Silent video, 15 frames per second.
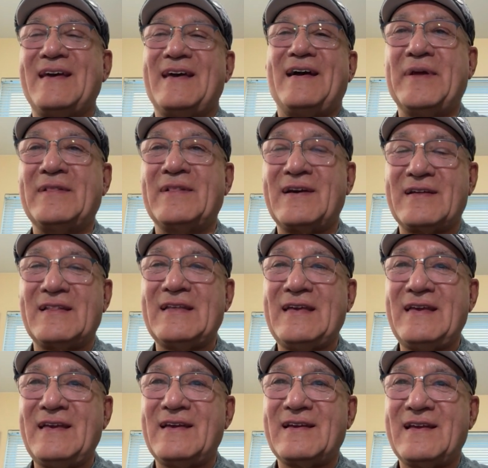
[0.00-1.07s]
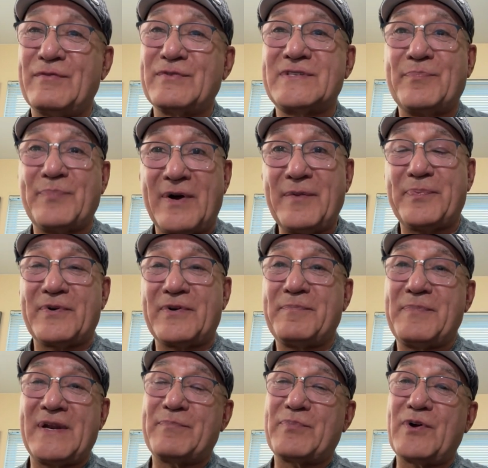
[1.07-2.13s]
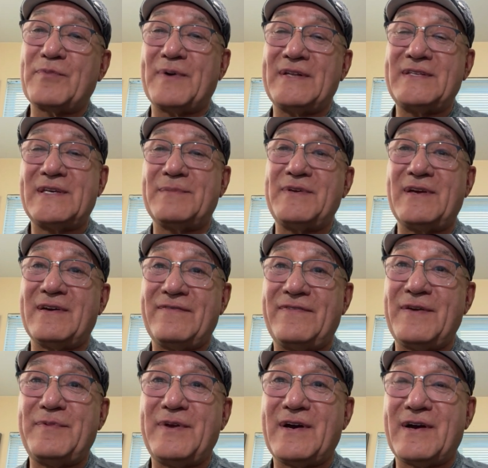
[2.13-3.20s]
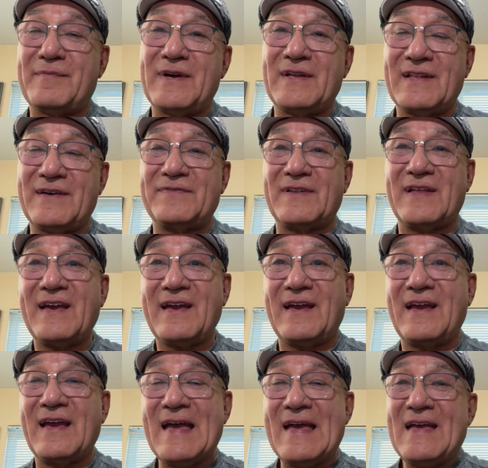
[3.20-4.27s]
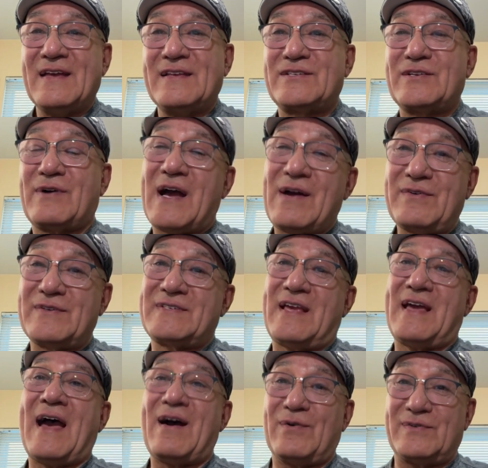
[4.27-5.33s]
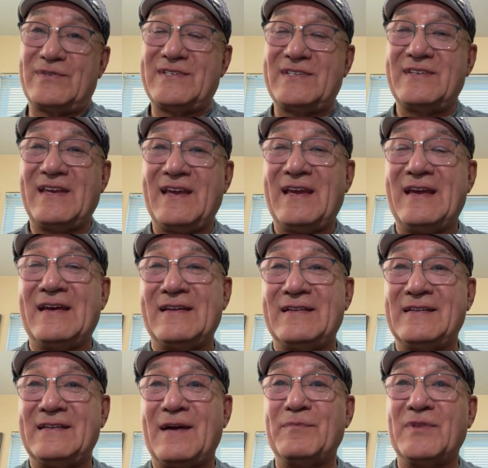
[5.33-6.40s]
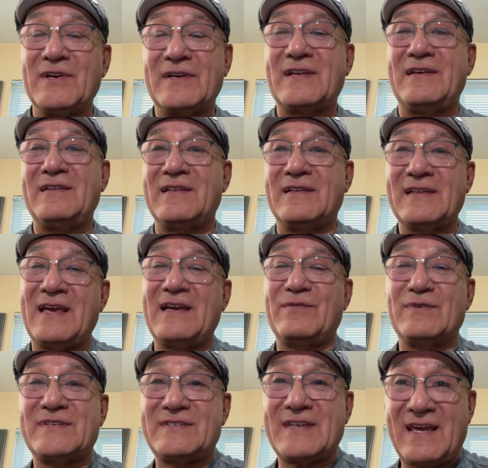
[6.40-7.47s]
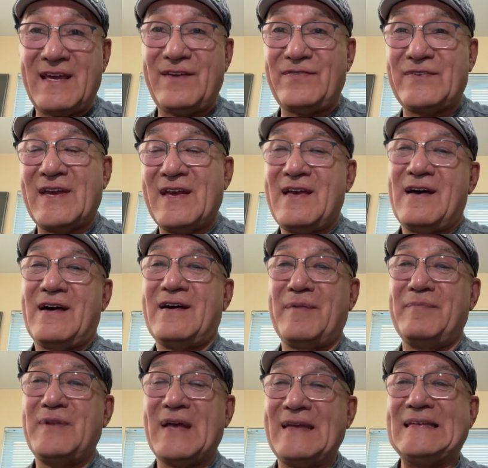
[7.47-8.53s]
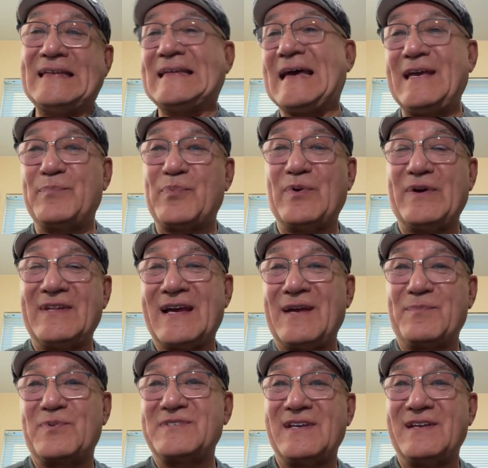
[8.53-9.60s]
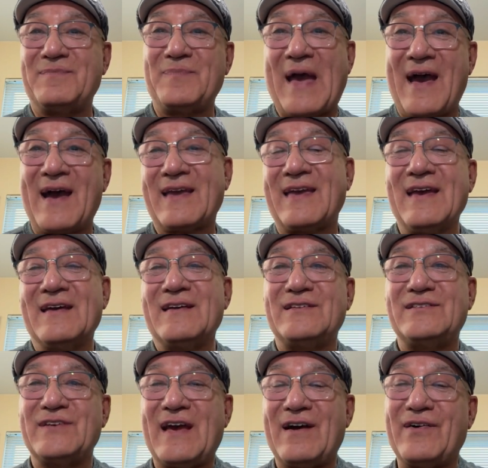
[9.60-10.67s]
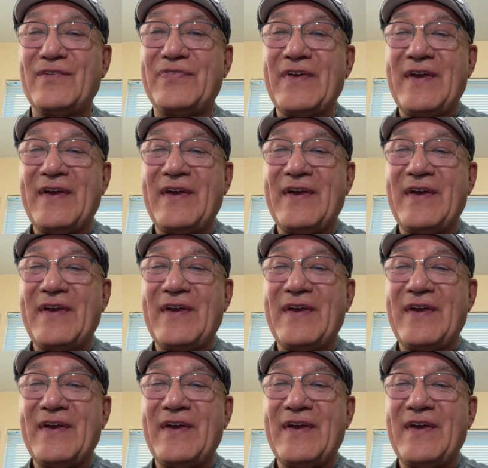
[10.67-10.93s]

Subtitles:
And luckily it was the bumper, but it broke my tibia and fibula on my left leg. So I was out, and I'm lucky the leg was saved. I'm 99.9% back to health.